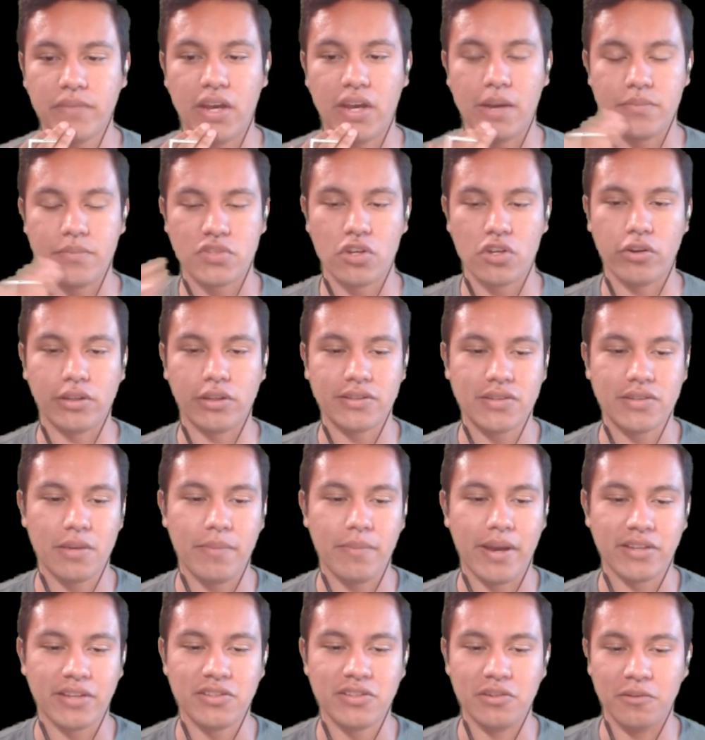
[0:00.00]
I'm sorry, let's get
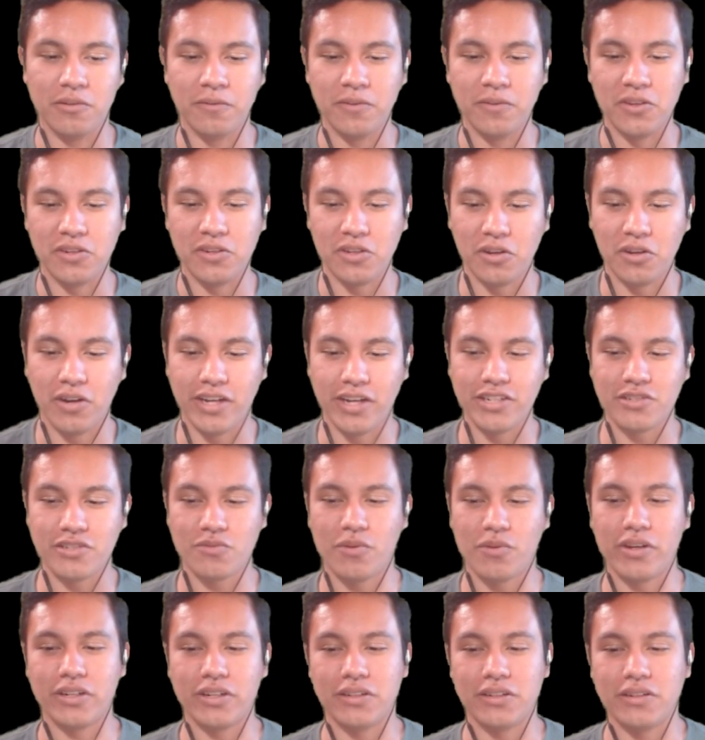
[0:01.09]
back to the video. I just
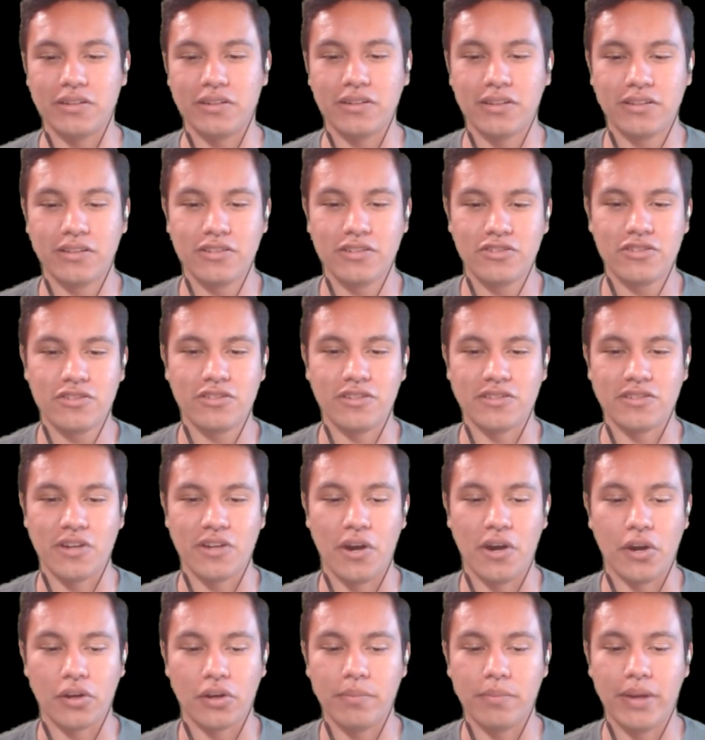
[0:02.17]
wanted to
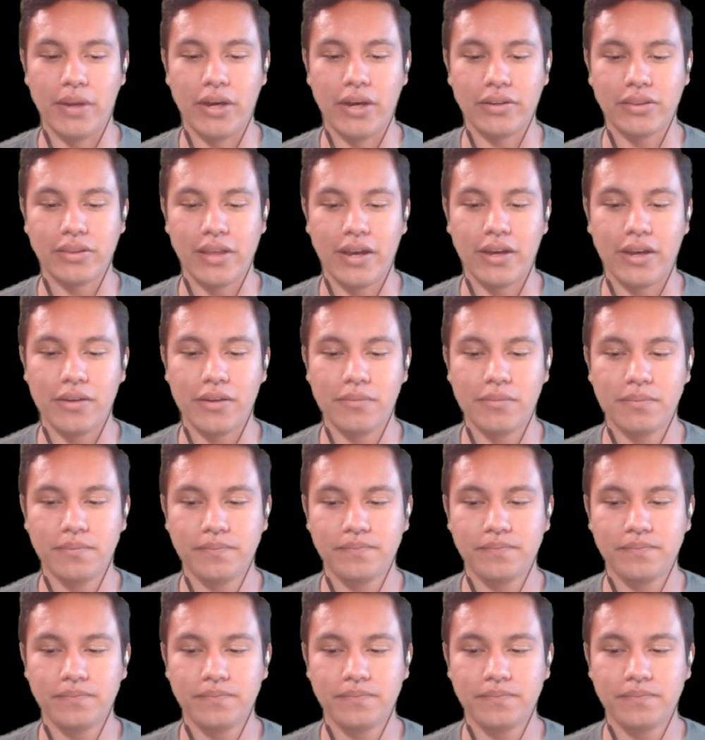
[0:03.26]
talk about that.